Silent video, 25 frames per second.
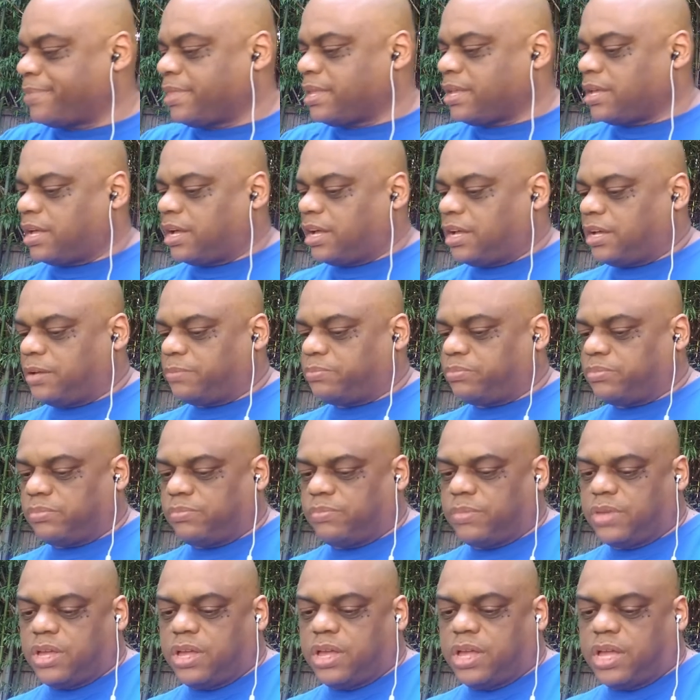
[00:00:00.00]
Um,
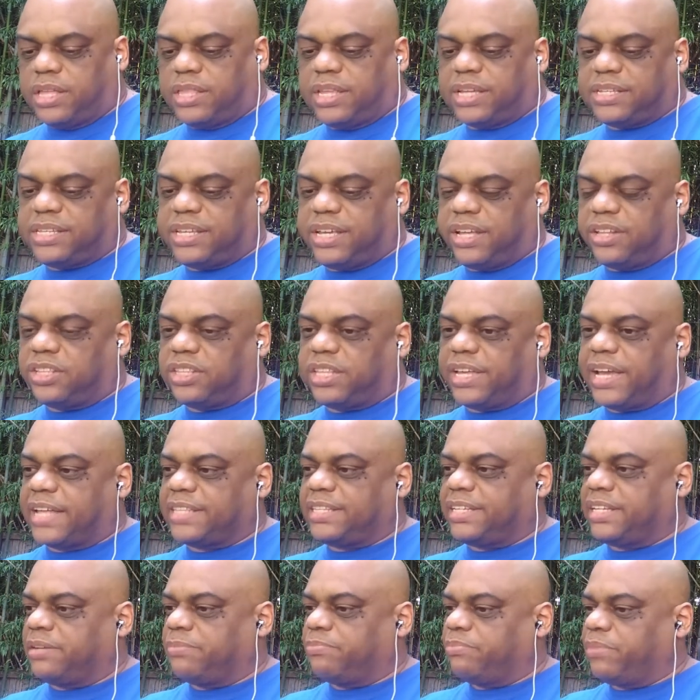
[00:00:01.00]
that's the other thing I
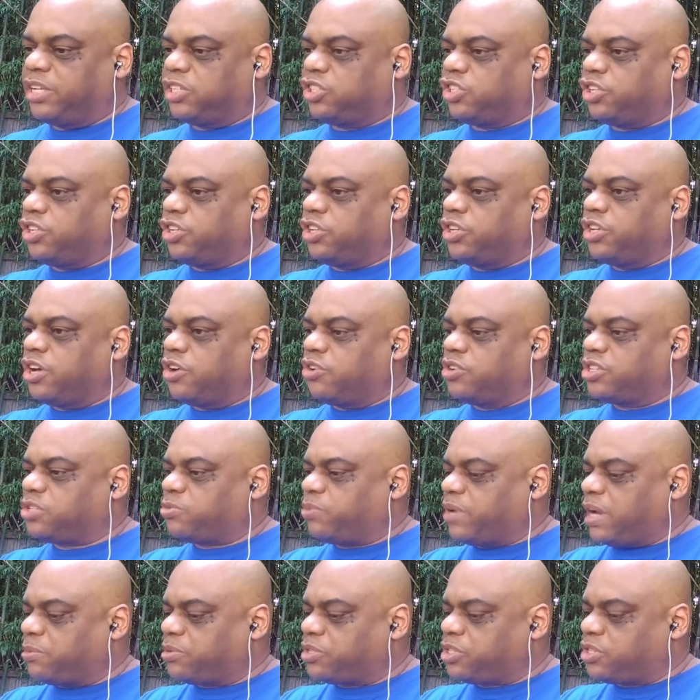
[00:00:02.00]
didn't mention. You notice
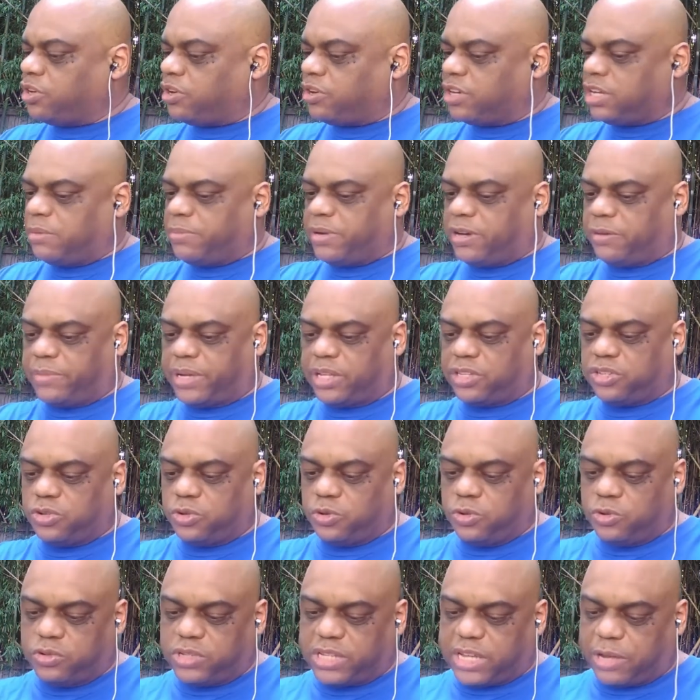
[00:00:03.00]
when I was talking about my
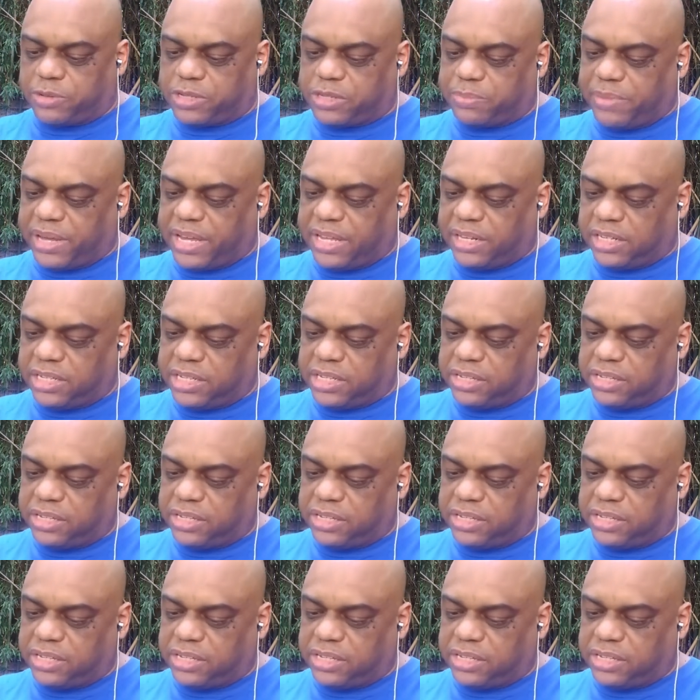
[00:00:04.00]
tools, I was mainly